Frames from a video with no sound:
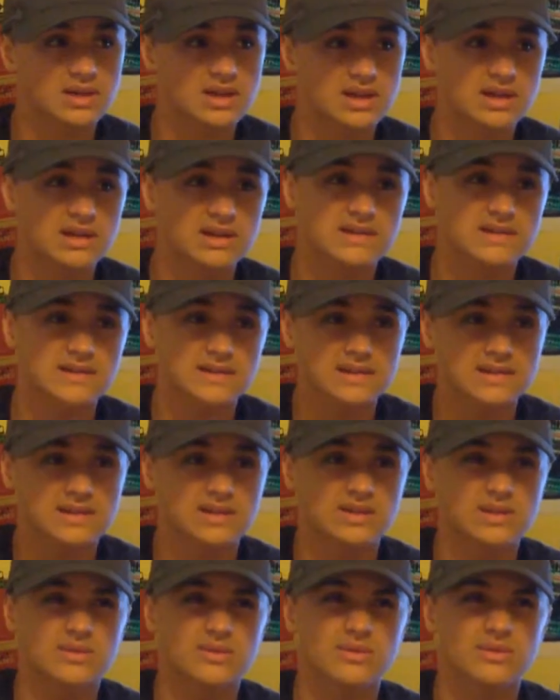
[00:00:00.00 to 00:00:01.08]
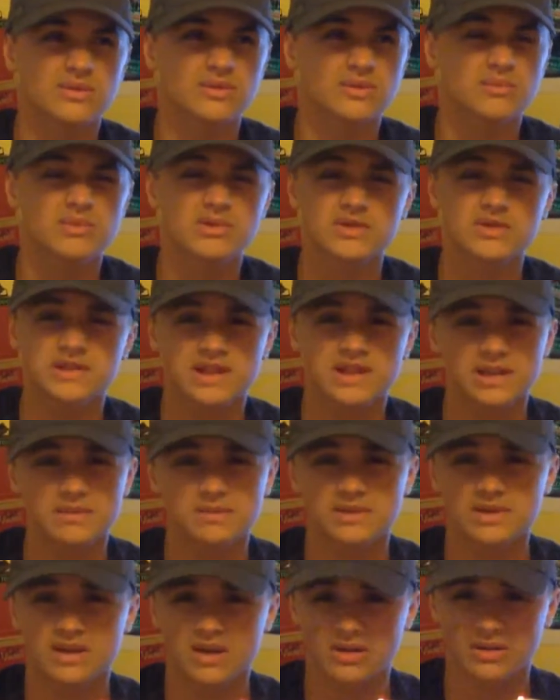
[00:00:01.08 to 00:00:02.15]
honestly, the most
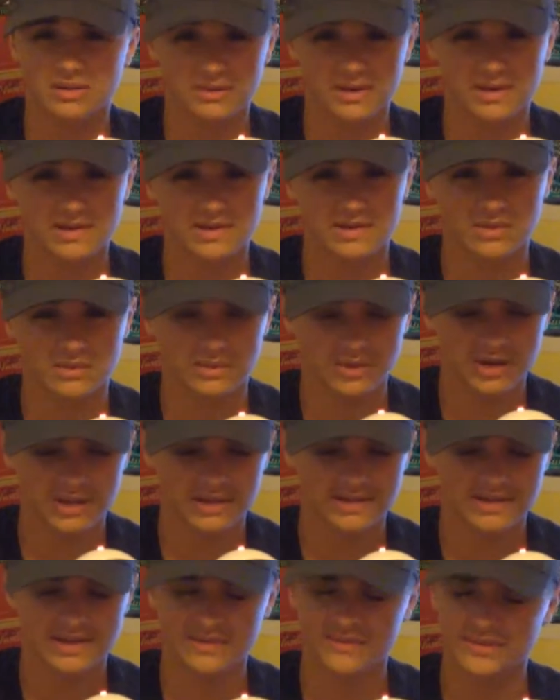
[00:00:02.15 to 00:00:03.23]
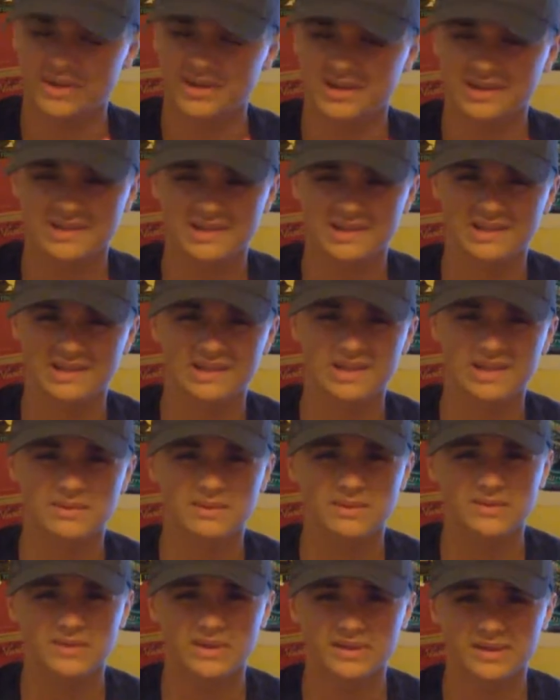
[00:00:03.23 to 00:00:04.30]
hyped colorways are the ones I've honestly
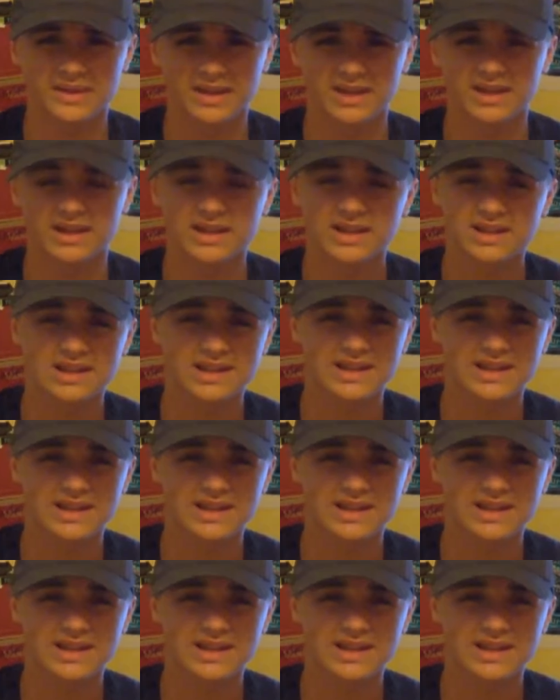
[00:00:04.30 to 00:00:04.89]
never felt that